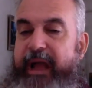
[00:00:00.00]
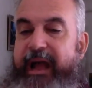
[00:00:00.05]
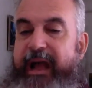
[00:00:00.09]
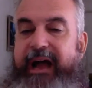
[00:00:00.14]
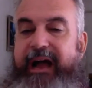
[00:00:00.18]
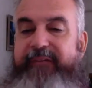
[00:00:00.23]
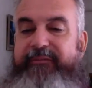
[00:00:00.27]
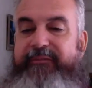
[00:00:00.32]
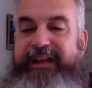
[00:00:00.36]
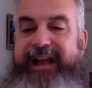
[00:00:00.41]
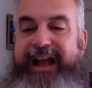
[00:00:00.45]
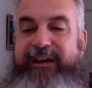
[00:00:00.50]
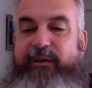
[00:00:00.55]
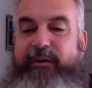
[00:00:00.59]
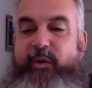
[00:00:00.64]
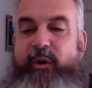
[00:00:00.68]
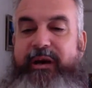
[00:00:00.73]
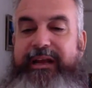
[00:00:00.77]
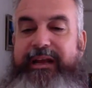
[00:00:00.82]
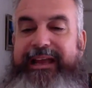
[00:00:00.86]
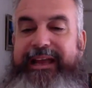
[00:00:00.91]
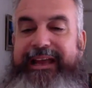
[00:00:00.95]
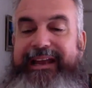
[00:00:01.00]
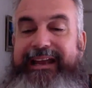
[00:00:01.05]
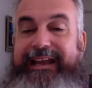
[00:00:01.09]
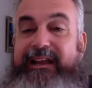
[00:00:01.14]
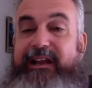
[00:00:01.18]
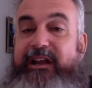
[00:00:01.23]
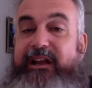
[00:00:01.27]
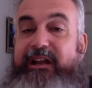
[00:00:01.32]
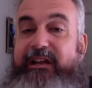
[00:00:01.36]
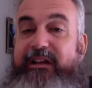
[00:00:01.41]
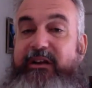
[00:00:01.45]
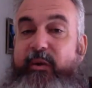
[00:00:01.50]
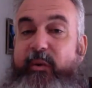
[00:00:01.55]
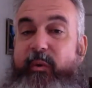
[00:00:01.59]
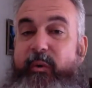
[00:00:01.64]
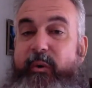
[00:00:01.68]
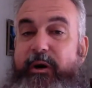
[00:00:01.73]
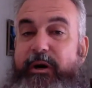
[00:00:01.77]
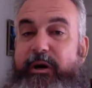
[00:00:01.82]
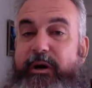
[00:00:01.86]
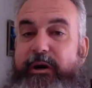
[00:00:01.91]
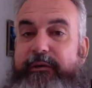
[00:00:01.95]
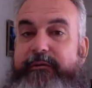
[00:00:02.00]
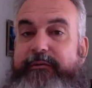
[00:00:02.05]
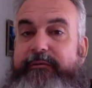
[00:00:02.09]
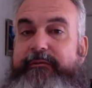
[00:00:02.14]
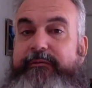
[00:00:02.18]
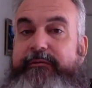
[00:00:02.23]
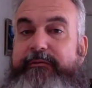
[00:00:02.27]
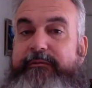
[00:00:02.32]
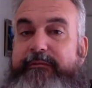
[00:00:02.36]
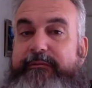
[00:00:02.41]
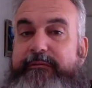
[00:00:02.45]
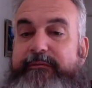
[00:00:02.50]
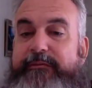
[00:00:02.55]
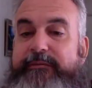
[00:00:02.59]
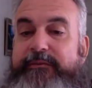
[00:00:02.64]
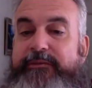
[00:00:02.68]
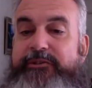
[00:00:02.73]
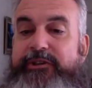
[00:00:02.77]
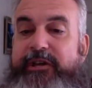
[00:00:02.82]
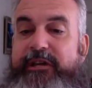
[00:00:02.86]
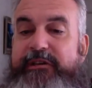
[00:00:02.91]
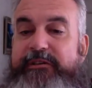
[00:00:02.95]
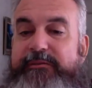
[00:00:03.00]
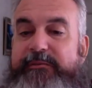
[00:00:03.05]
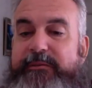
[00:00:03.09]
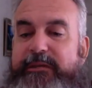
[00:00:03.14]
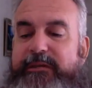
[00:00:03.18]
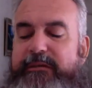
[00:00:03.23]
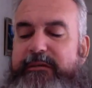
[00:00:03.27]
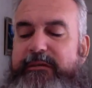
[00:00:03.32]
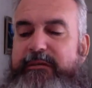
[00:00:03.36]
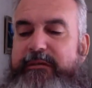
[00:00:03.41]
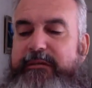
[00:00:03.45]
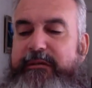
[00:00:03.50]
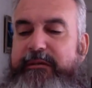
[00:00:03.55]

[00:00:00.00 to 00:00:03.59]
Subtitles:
I've got organic corn, Jasmine.